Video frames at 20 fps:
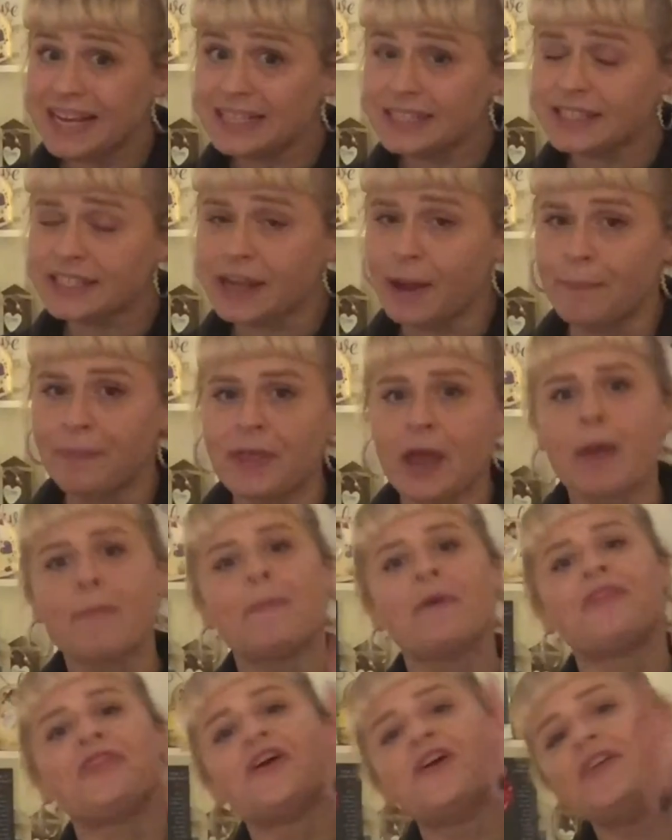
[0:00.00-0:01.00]
something,
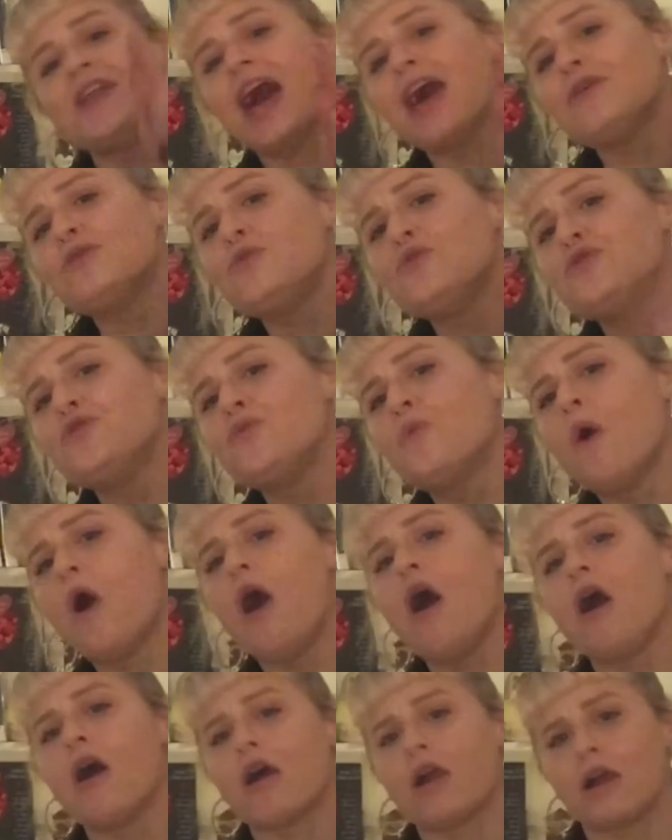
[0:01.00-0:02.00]
but they're not who you
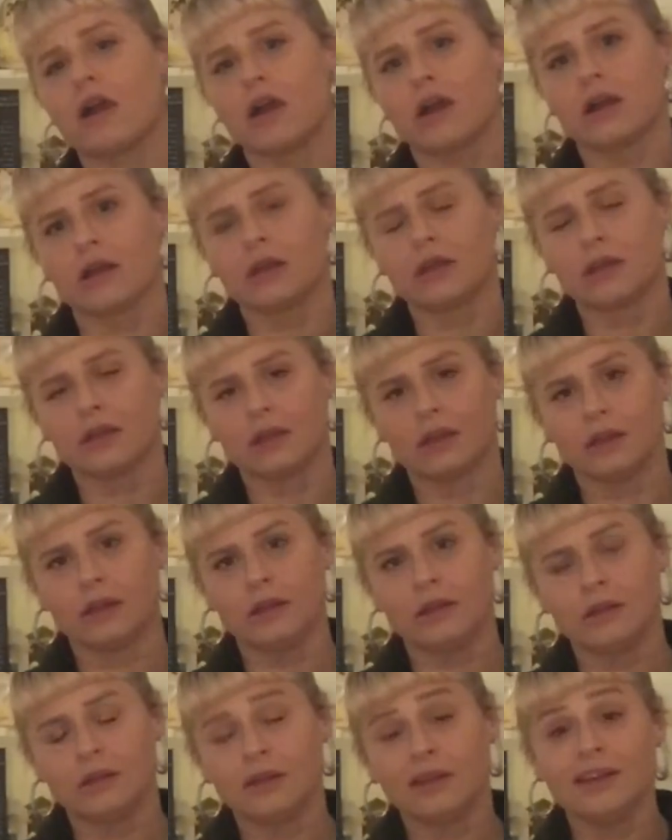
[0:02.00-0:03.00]
are.
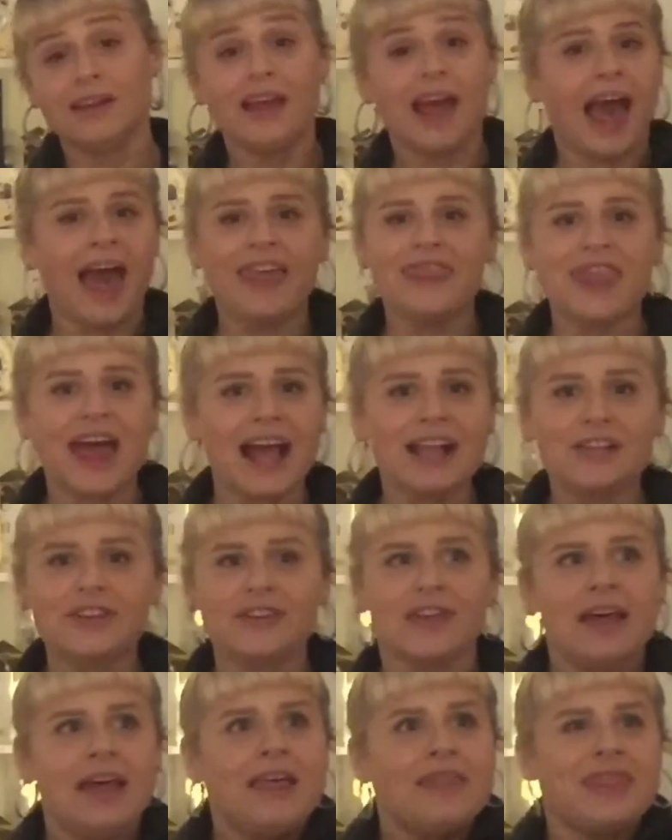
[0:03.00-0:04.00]
And
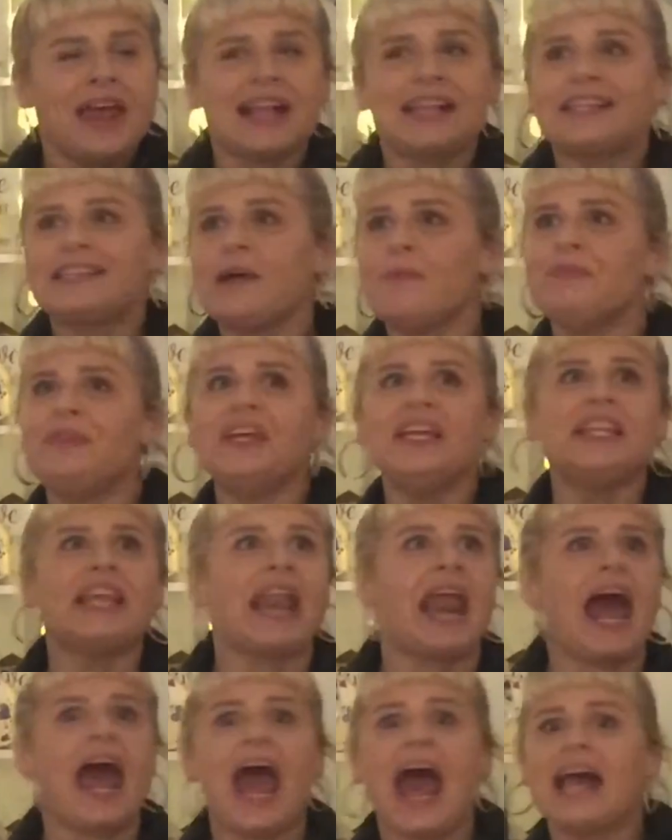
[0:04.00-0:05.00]
that's something that
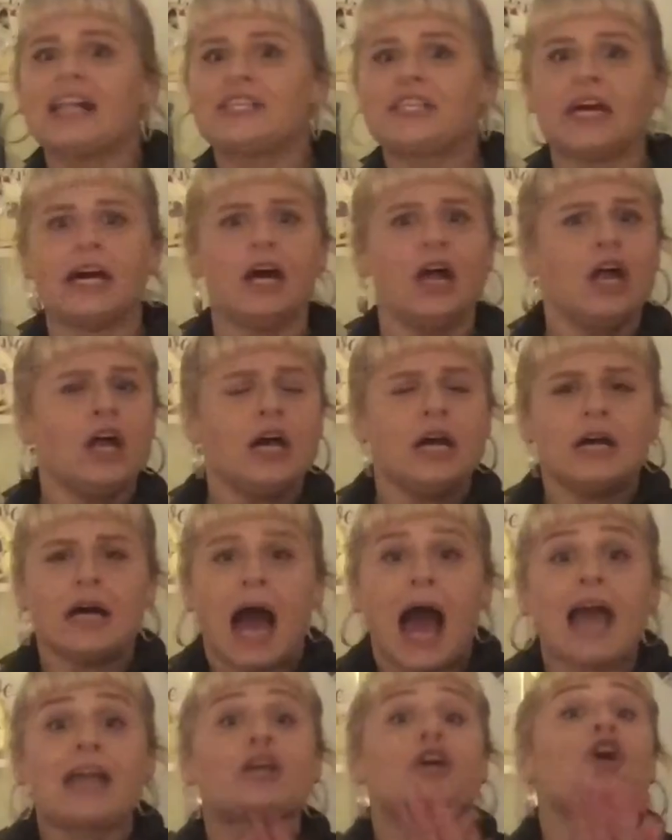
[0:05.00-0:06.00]

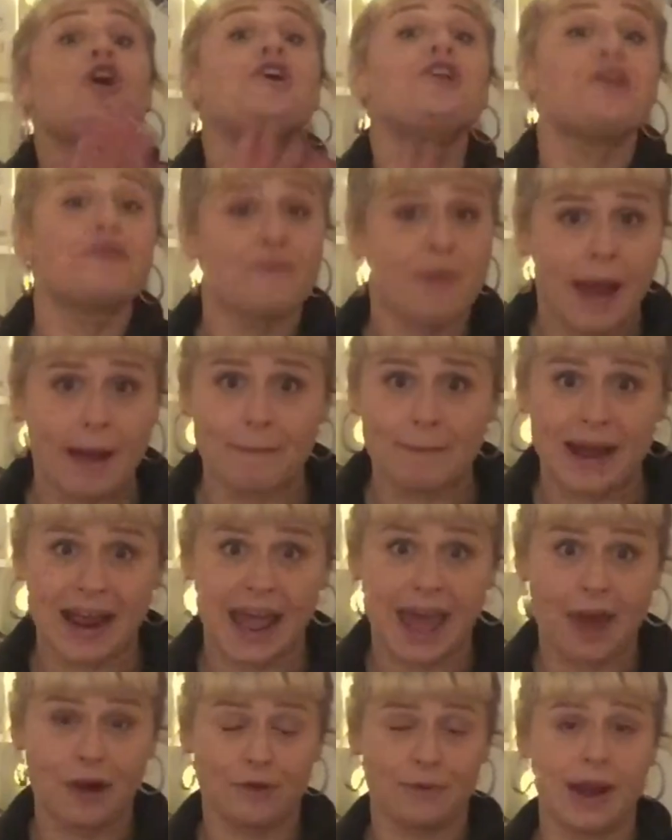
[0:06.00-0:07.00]
I couldn't wrap my
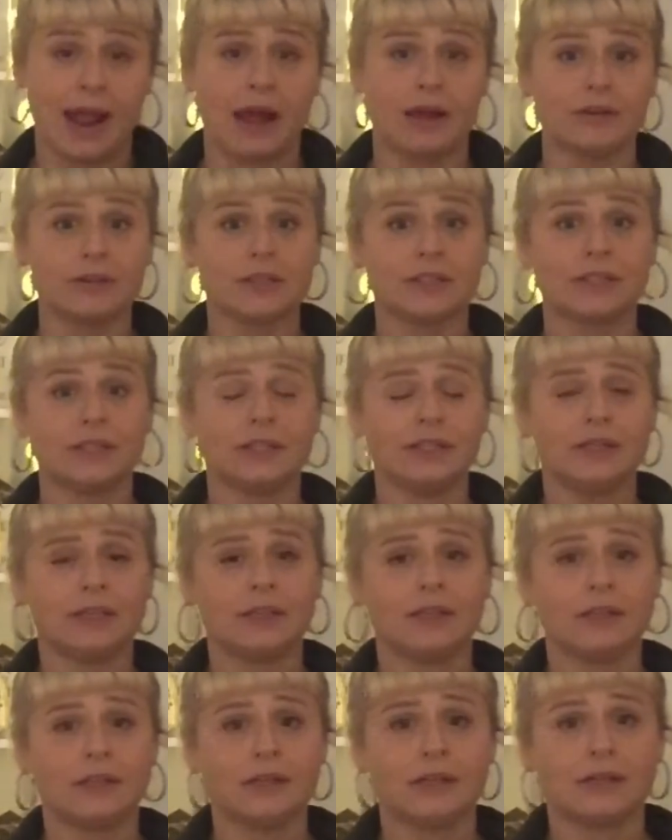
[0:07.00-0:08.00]
head around
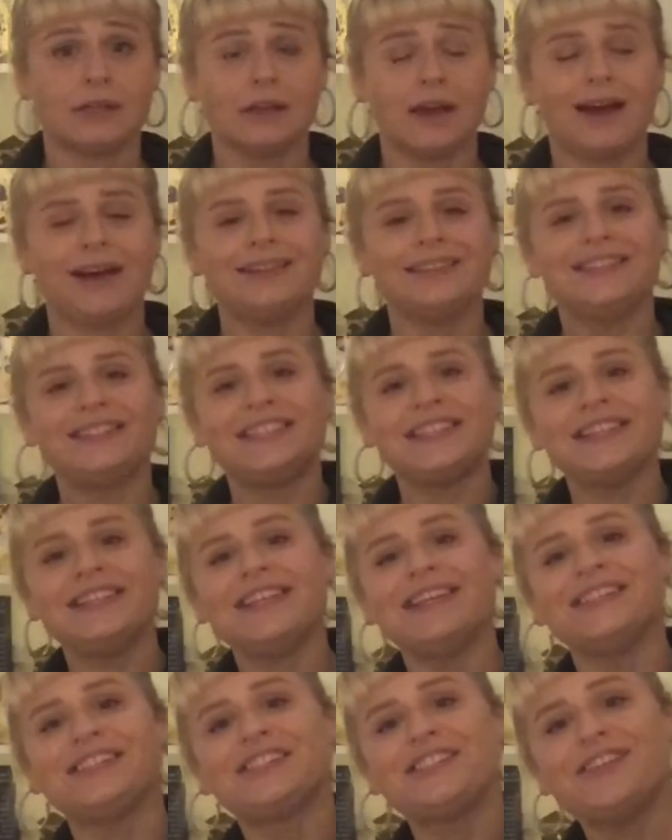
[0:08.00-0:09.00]
until
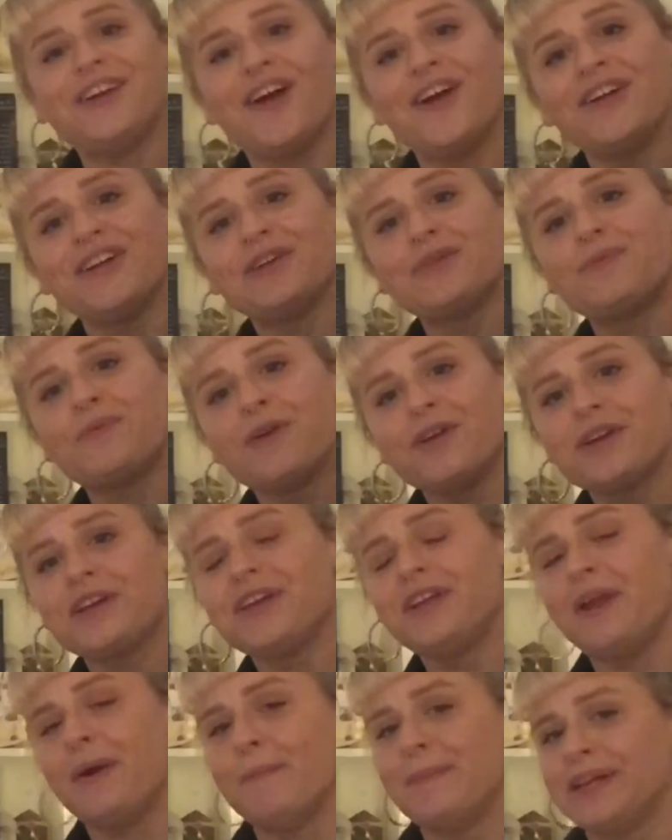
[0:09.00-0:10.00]
I started
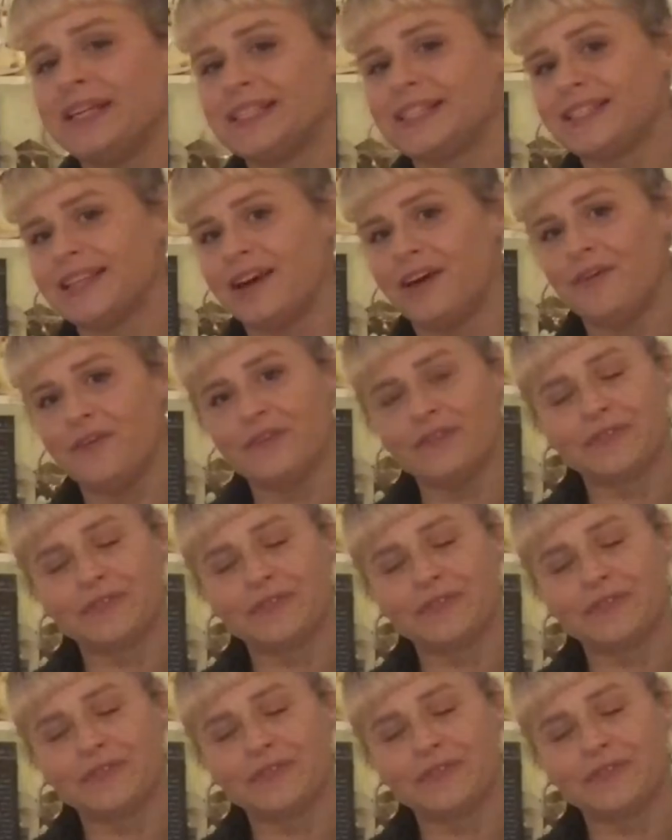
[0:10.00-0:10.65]
working on myself.